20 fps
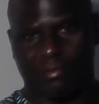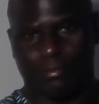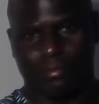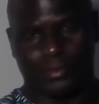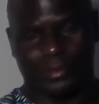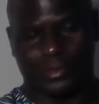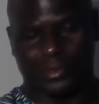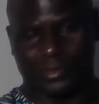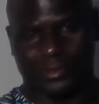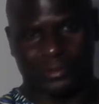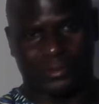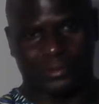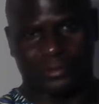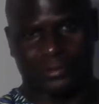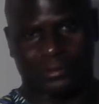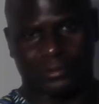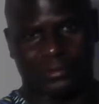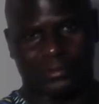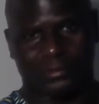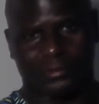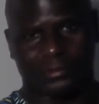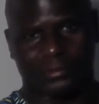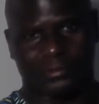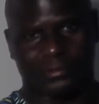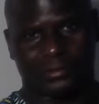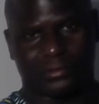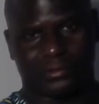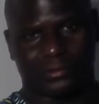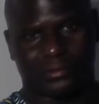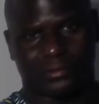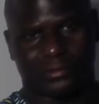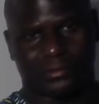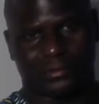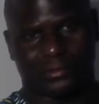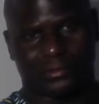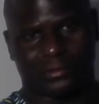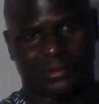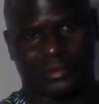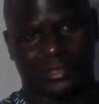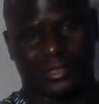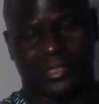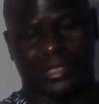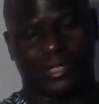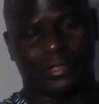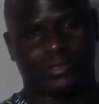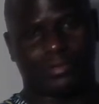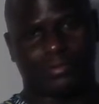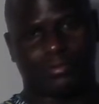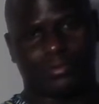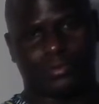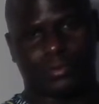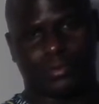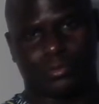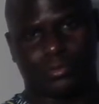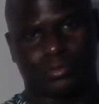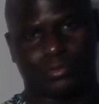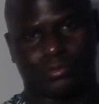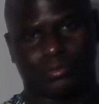been in an interview?